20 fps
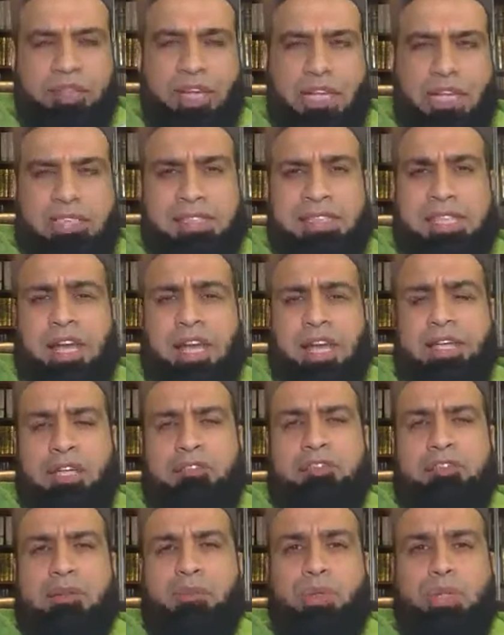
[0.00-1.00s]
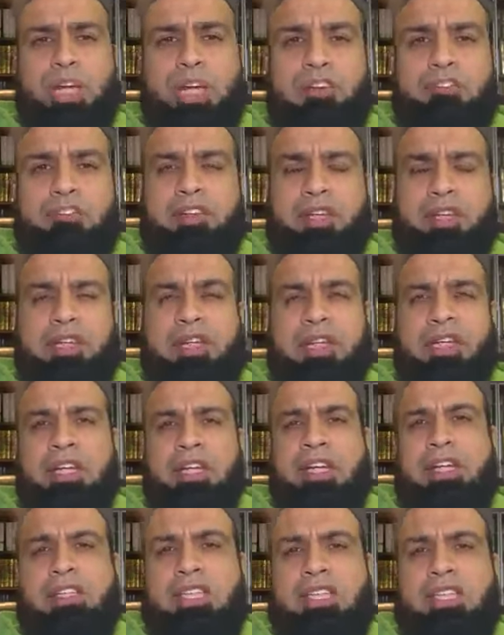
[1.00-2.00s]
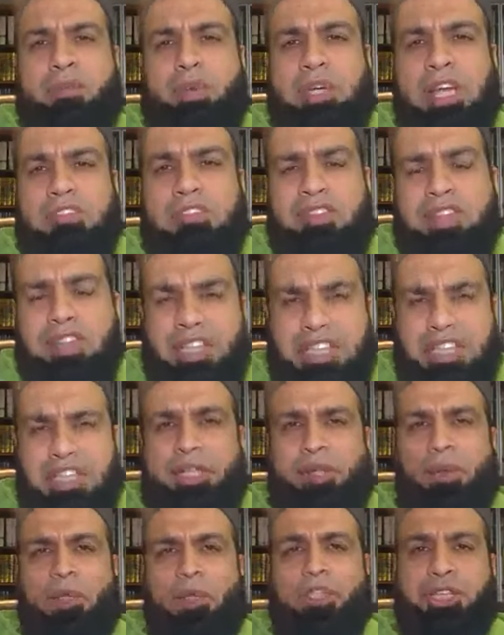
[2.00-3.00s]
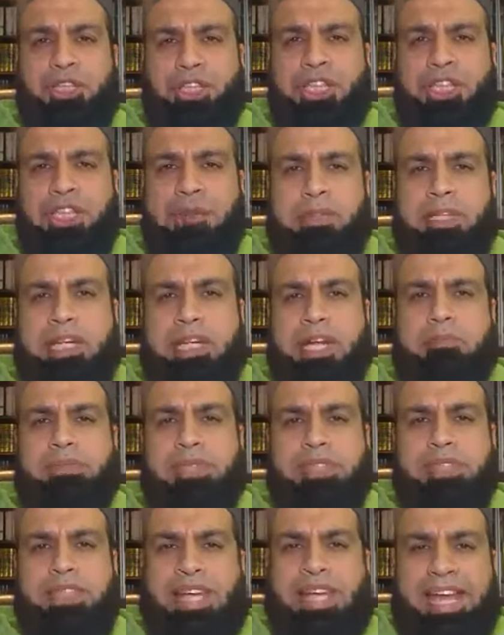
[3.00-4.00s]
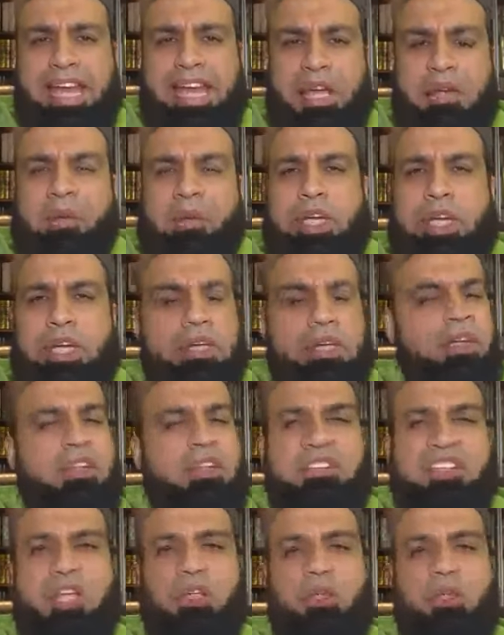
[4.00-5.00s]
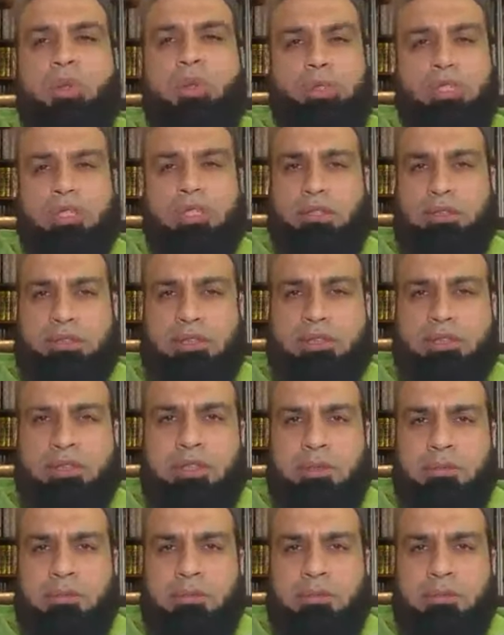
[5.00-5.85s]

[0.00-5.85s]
A sign of a munafiq is that whenever he or she becomes angry, they lose it.